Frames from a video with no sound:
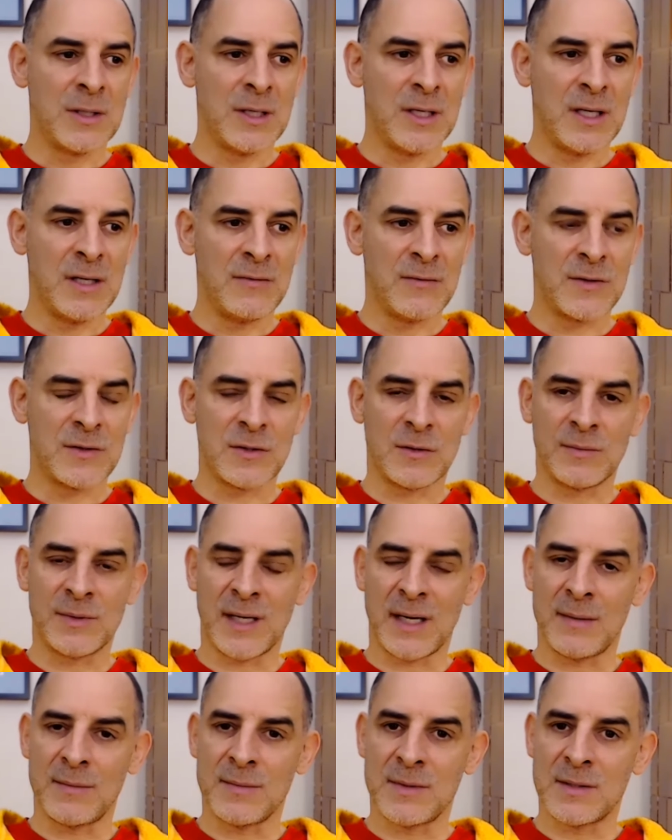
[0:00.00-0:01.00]
even
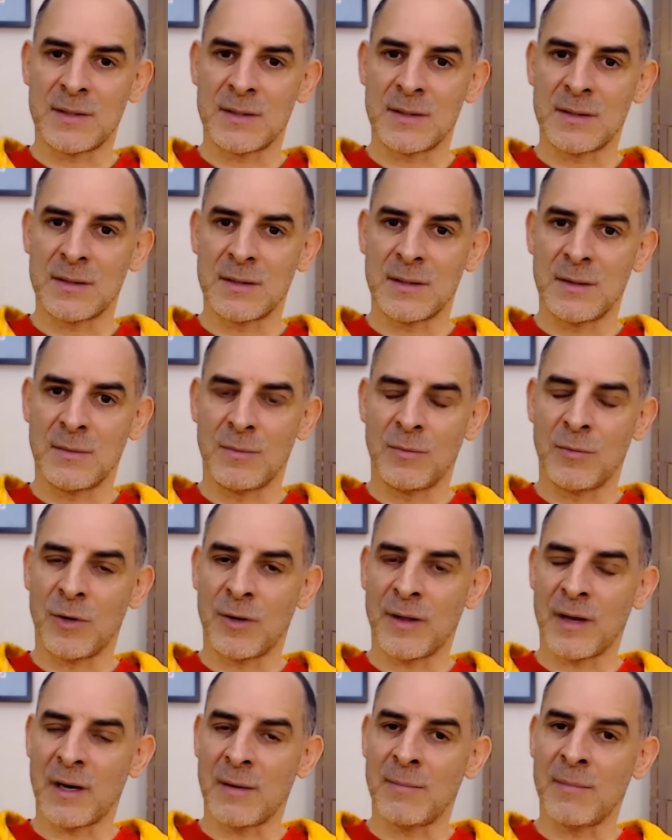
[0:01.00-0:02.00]
sometimes more
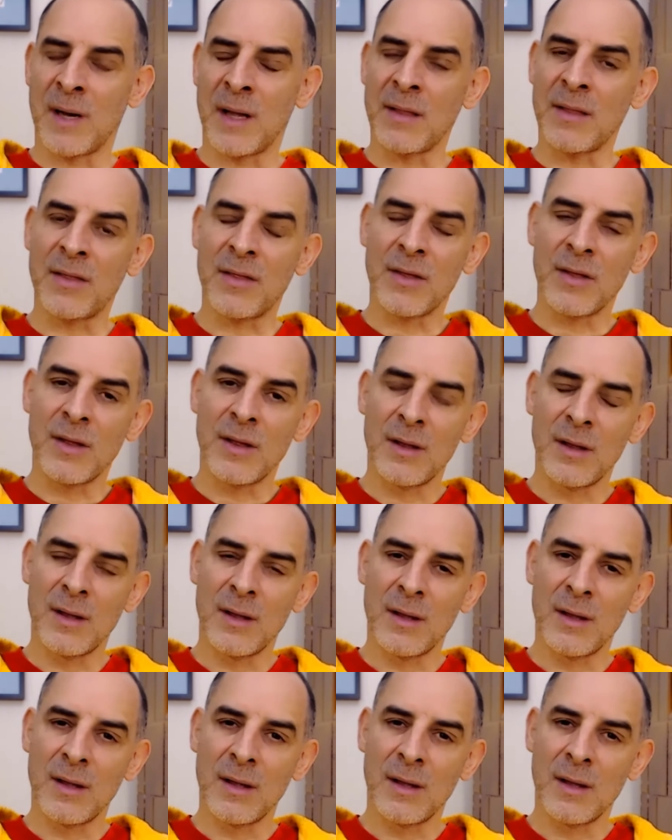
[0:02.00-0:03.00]
than a month,
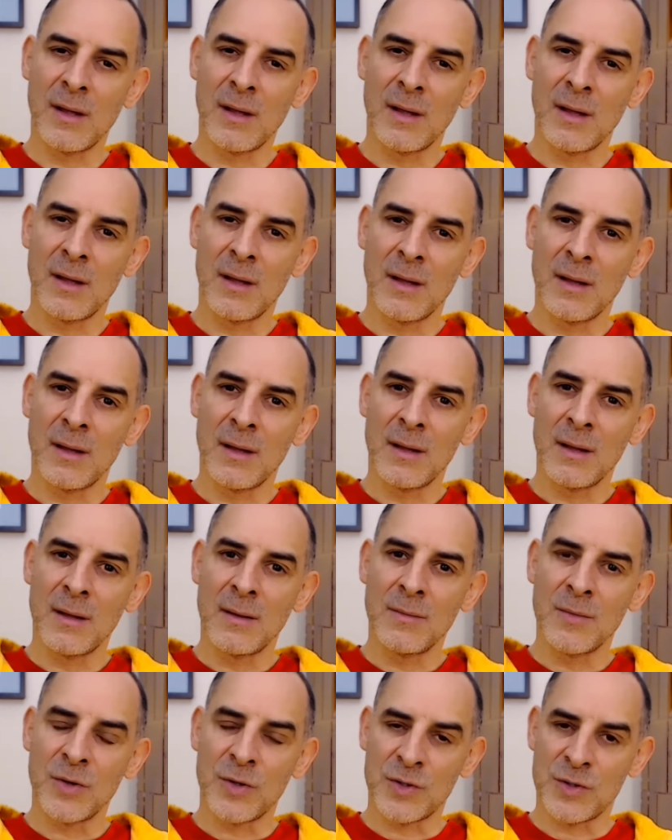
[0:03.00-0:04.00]

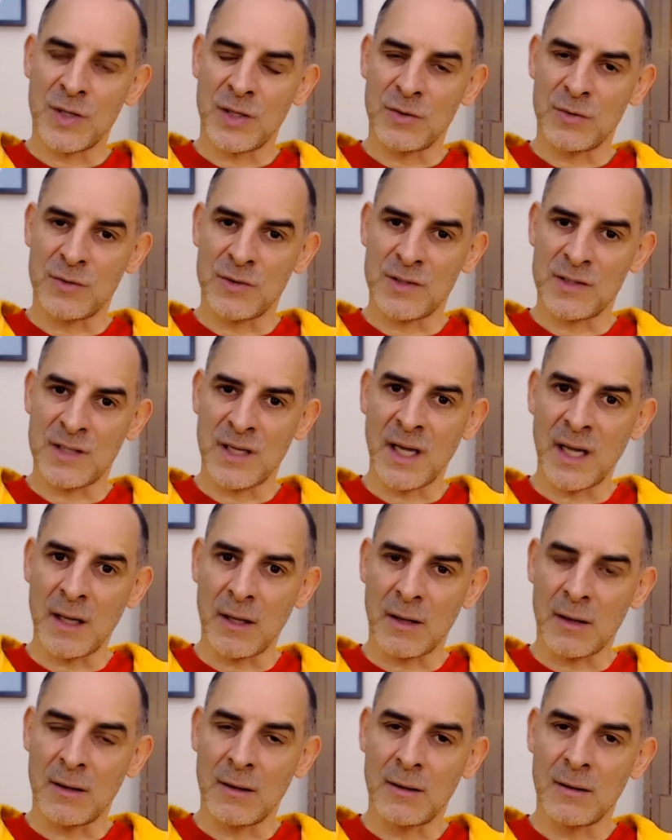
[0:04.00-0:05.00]
because you had to sail